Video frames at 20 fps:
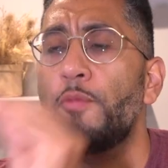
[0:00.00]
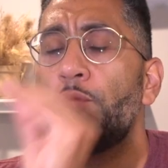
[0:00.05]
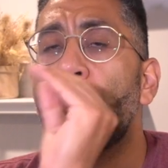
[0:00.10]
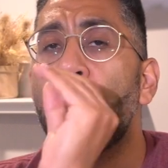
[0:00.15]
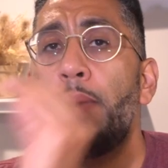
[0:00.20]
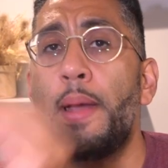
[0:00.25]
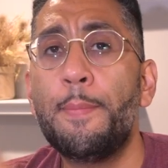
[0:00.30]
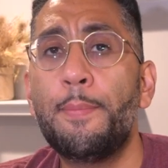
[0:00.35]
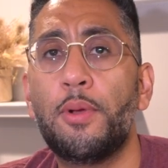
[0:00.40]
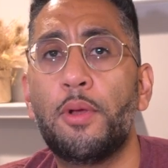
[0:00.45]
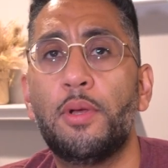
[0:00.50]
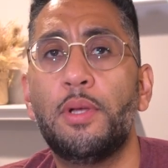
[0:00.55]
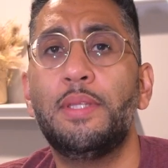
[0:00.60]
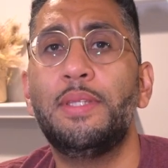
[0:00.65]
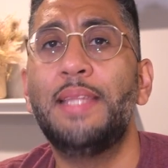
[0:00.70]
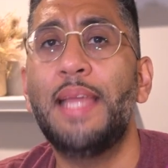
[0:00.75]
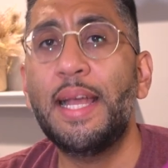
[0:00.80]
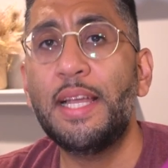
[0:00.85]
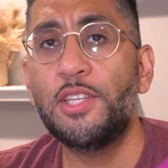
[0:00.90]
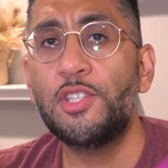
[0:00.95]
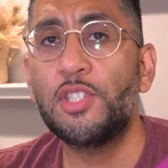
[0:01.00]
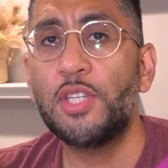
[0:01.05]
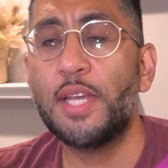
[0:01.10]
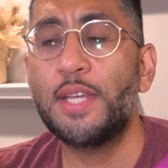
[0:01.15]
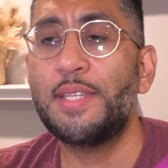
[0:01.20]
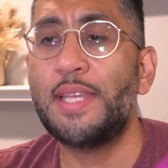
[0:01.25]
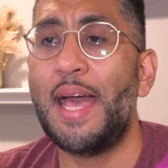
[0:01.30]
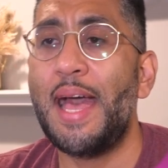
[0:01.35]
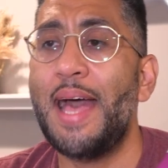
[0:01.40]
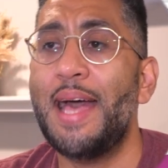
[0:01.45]
Remember,
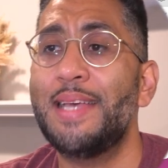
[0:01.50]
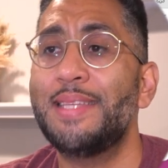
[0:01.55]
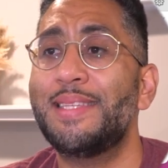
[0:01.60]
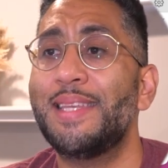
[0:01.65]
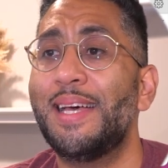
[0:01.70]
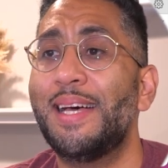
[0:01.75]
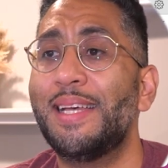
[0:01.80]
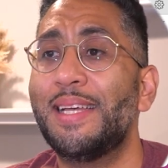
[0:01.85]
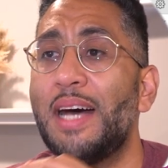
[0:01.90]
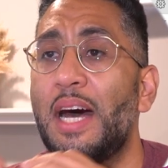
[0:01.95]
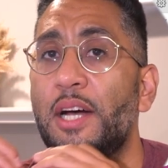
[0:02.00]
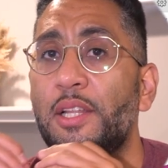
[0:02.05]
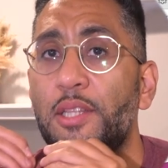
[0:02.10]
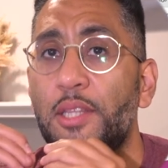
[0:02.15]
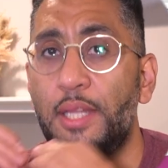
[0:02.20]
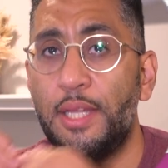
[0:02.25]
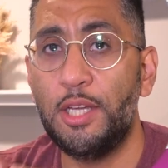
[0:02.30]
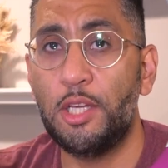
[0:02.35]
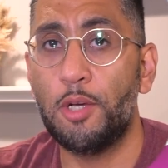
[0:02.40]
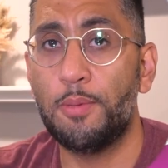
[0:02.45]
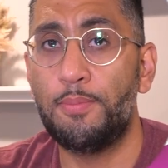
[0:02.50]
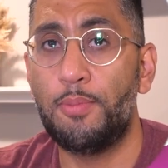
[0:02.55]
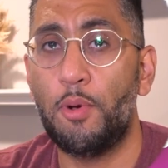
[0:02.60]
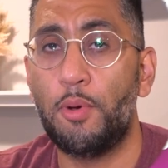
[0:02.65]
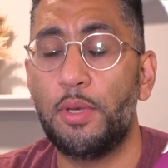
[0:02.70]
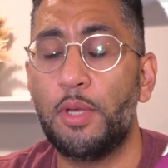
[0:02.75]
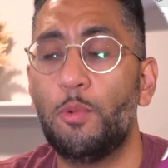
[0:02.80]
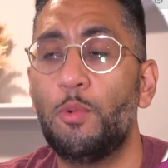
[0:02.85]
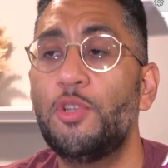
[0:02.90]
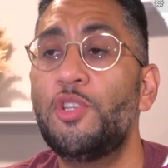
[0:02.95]
Next.js has a link
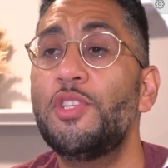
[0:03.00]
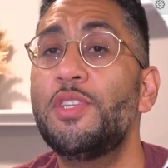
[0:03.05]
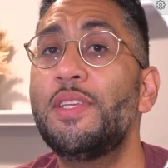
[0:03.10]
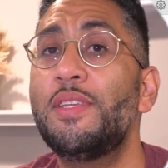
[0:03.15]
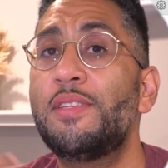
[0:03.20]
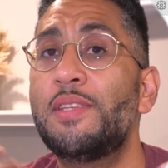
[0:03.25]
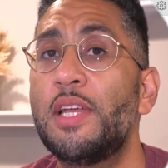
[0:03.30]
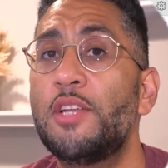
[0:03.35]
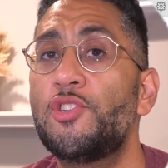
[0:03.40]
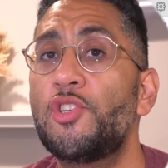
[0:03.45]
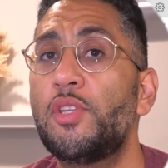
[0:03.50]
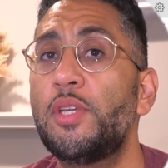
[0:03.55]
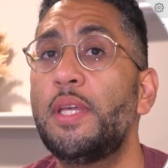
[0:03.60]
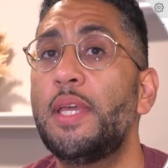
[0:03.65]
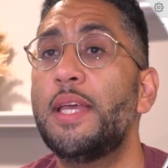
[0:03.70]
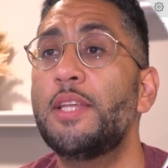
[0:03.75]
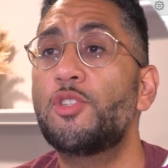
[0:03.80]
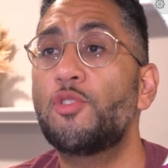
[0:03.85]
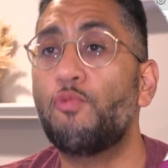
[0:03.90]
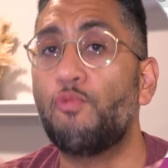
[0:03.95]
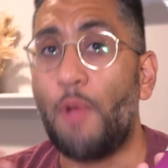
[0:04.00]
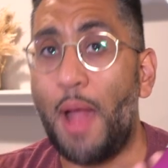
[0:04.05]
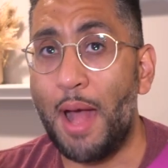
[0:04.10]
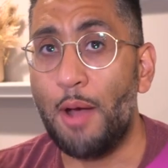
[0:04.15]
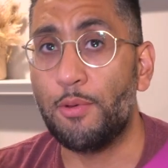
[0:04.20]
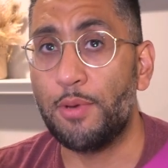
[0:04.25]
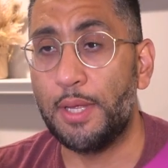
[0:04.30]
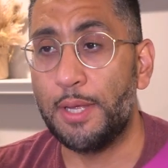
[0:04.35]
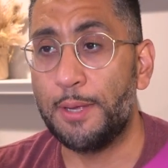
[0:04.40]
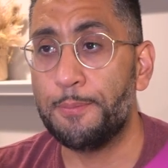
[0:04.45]
component, which is essentially its
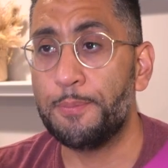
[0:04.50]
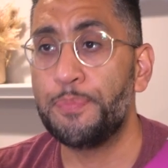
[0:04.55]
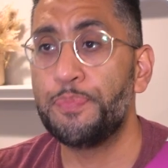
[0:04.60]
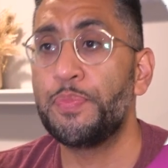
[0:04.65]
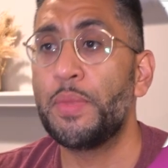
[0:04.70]
routing.